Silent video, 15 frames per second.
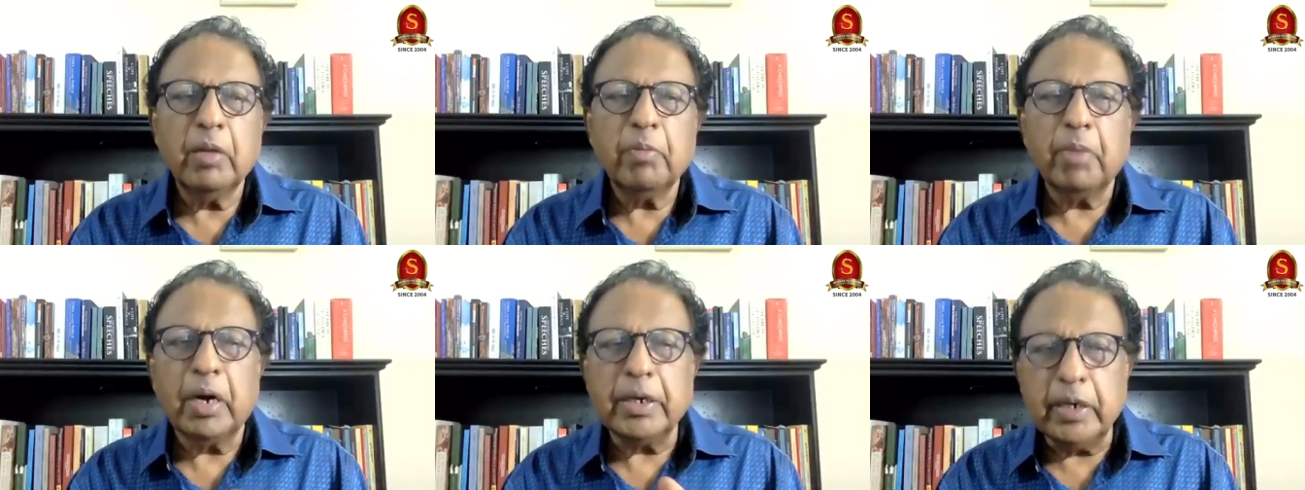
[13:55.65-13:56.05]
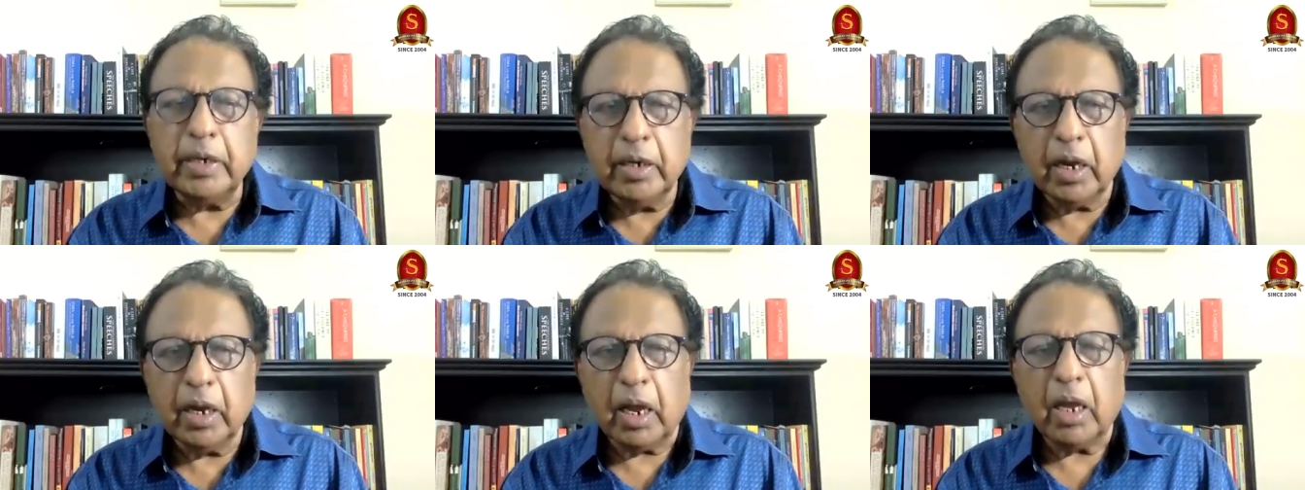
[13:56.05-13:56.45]
But
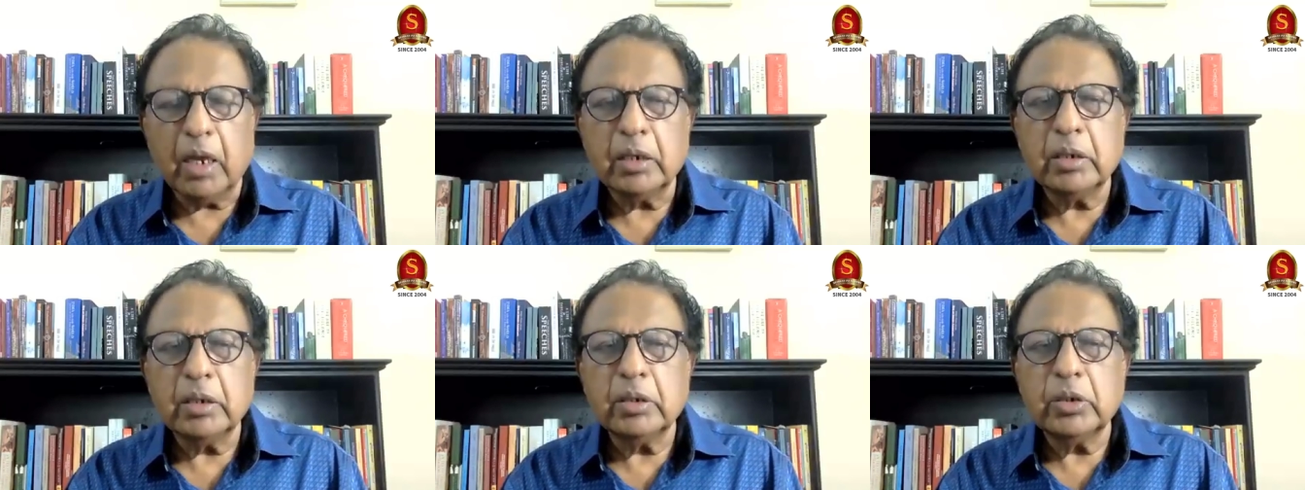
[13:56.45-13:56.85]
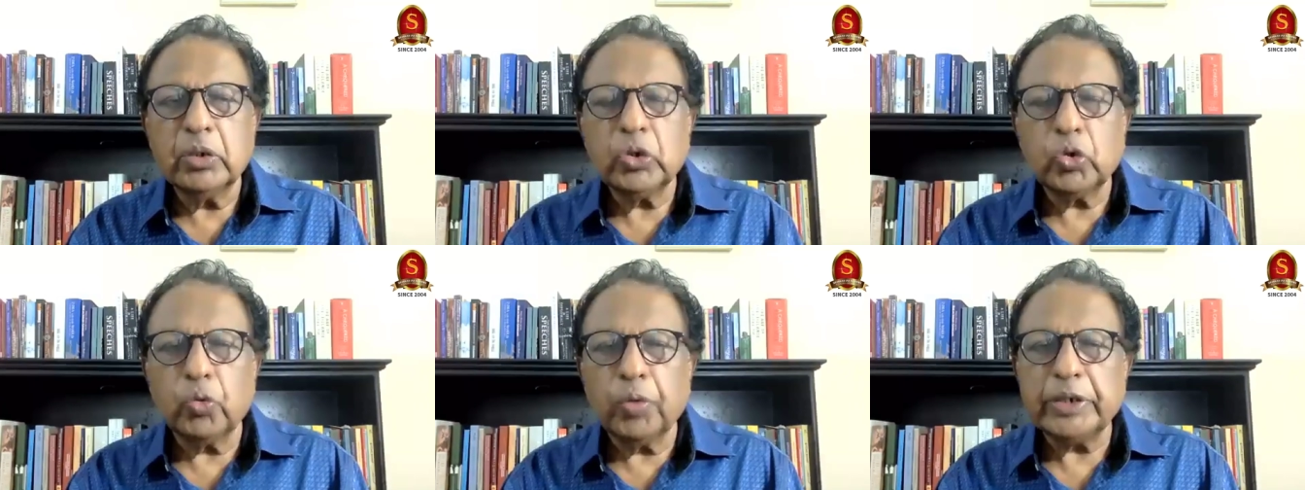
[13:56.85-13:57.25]
India,
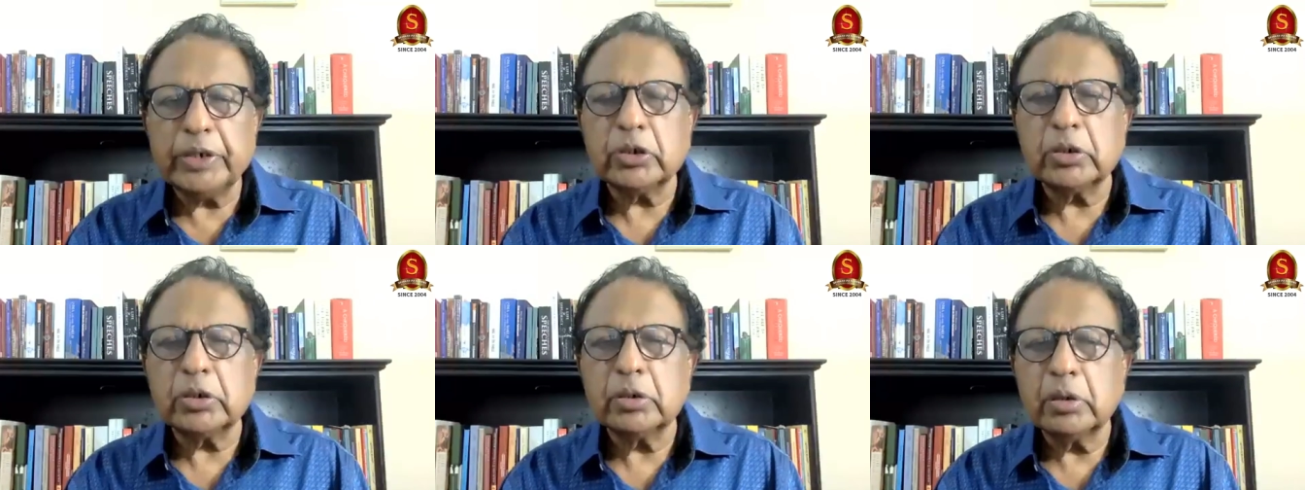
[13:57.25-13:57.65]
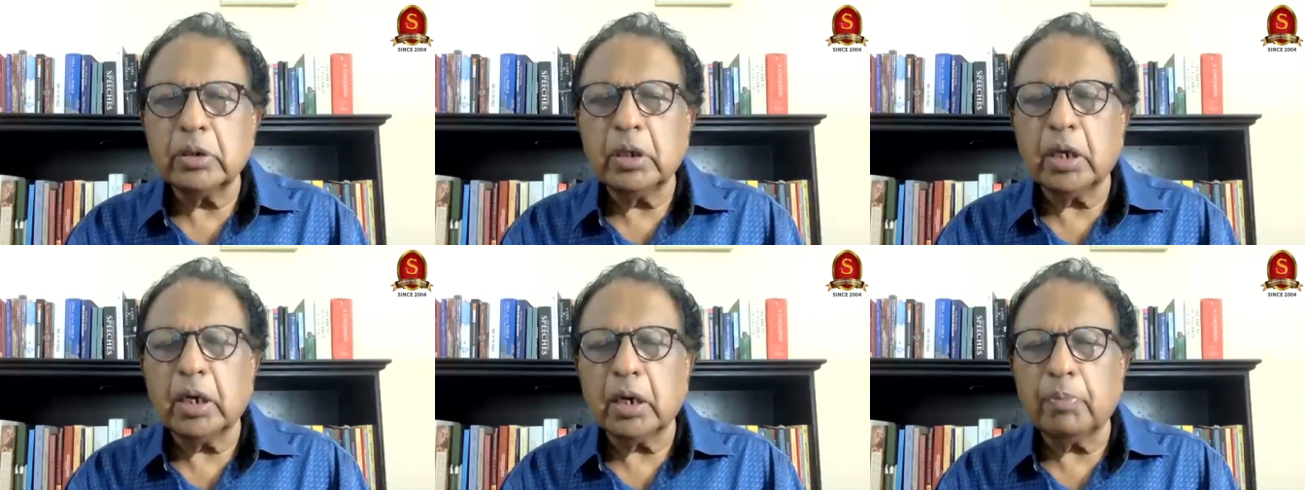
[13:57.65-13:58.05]
to which
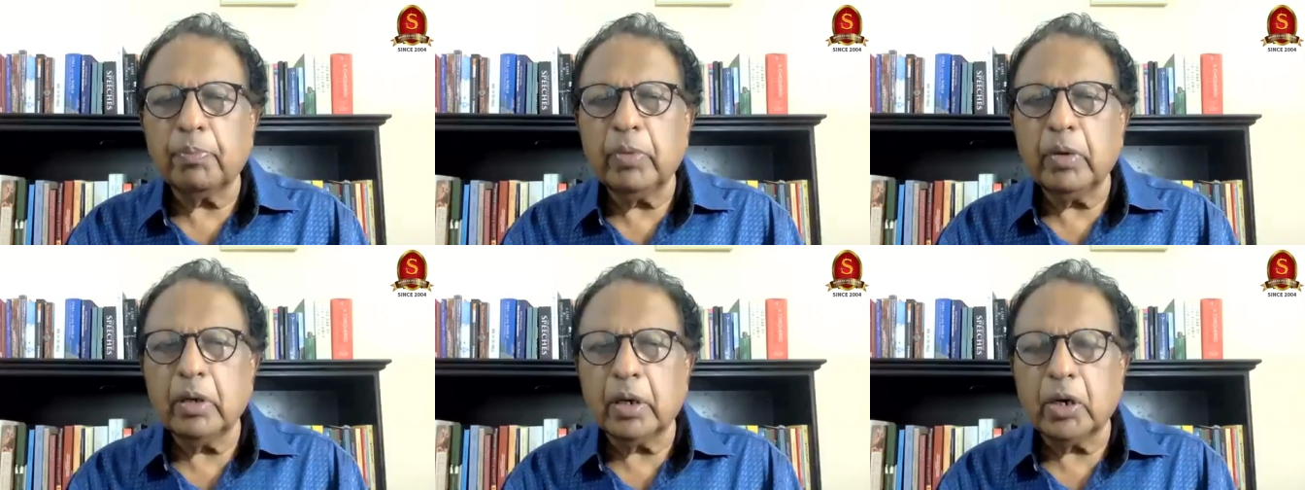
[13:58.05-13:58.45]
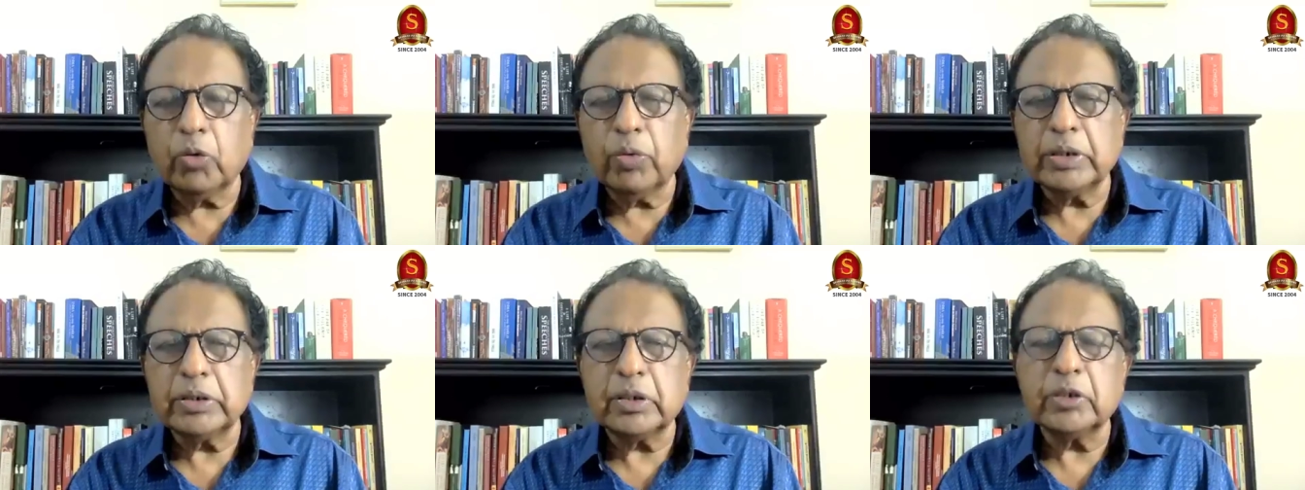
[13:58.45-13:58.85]
a
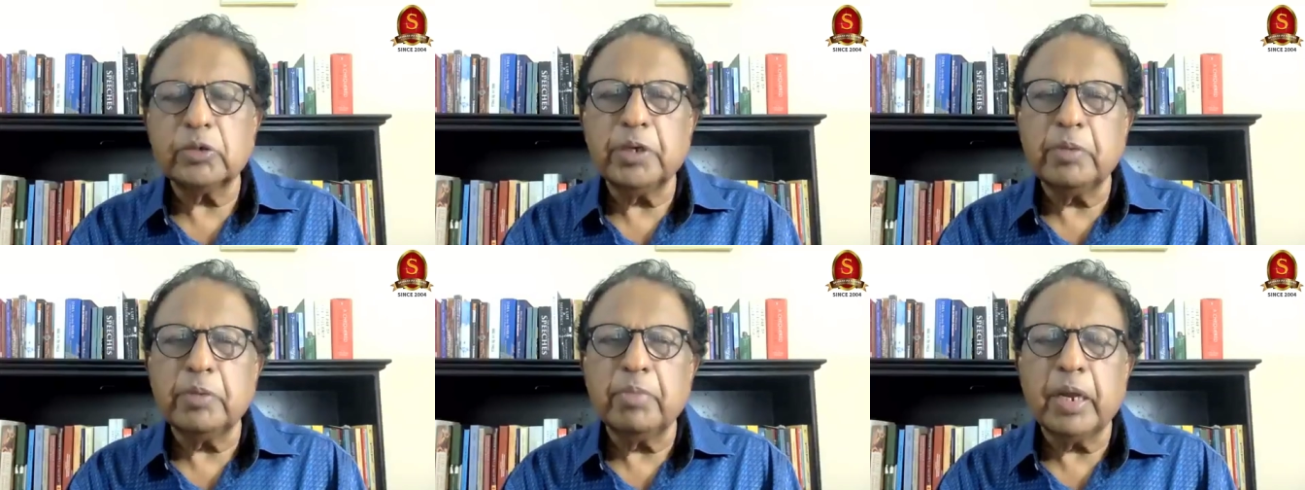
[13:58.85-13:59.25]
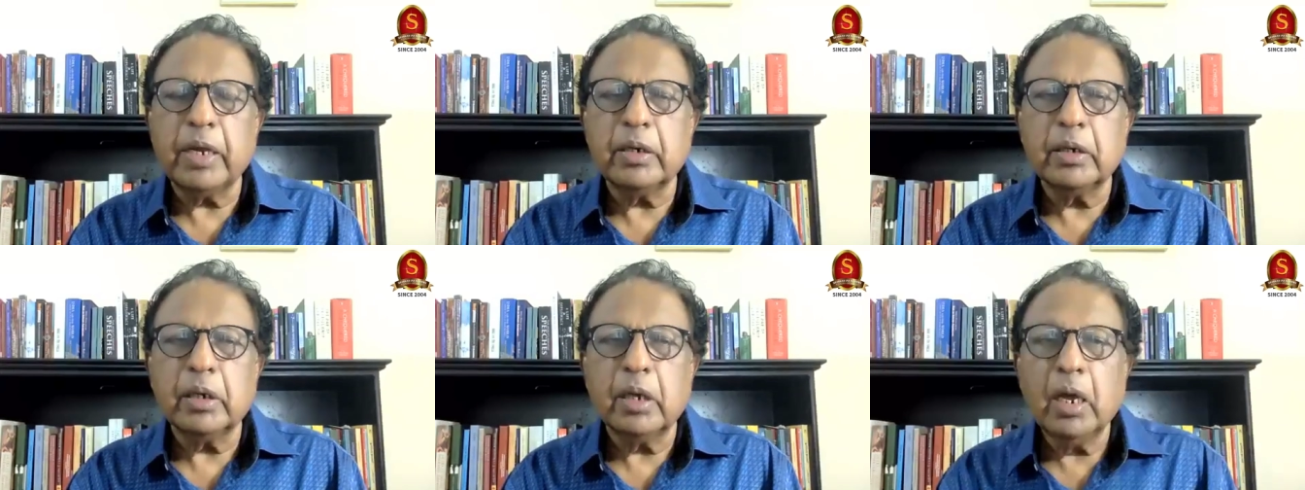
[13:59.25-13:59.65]
request has been
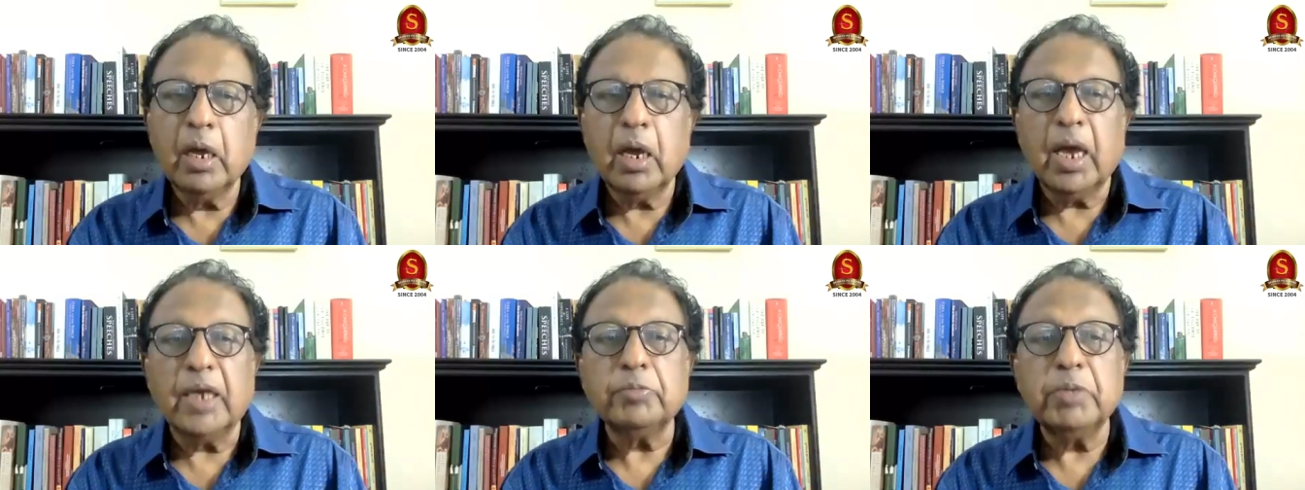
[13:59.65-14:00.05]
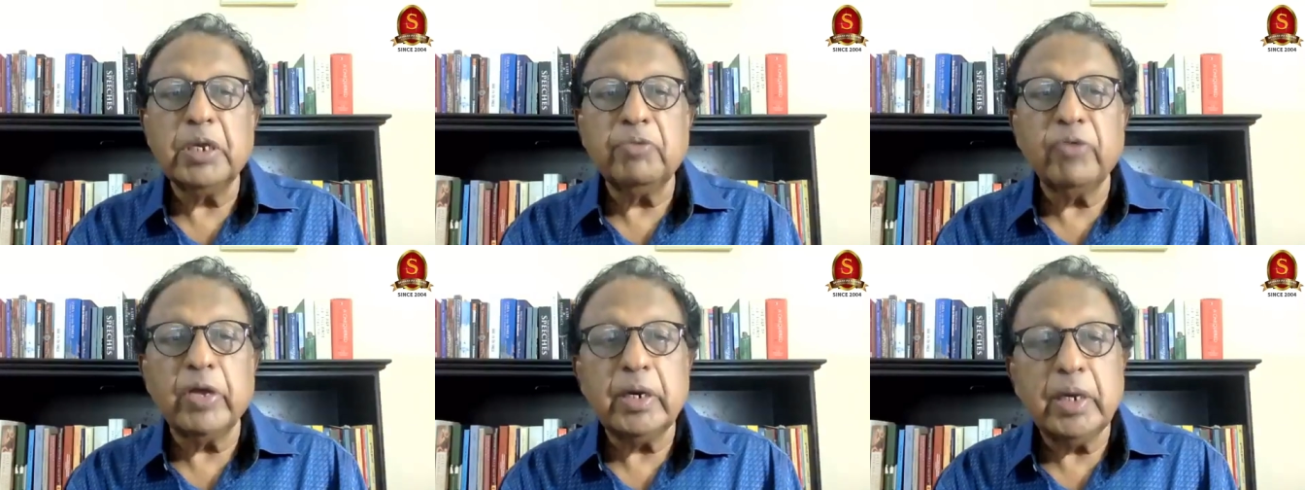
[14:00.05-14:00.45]
made, has
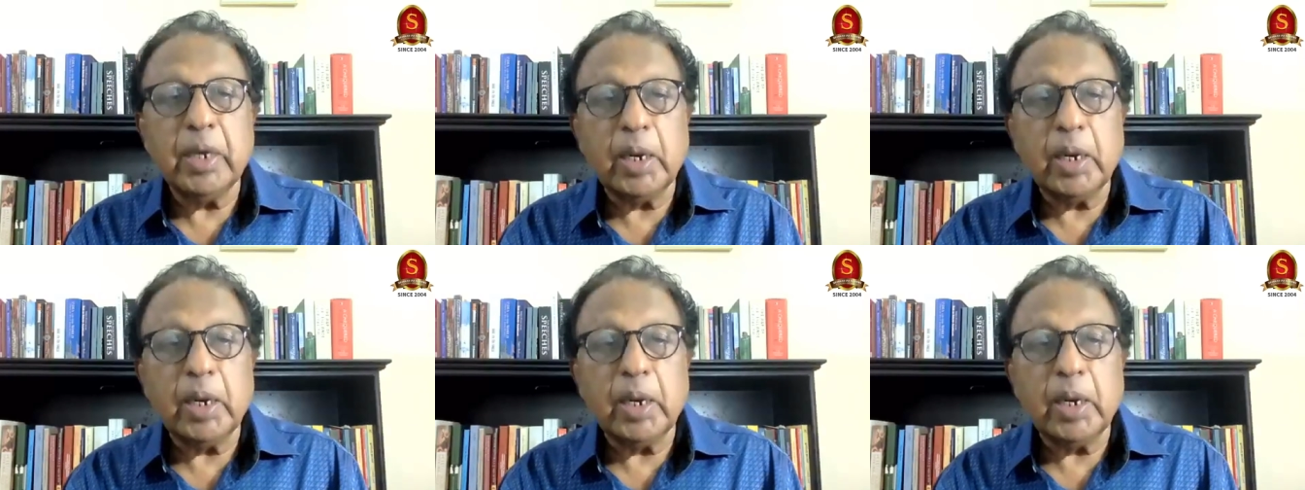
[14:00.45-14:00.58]
been very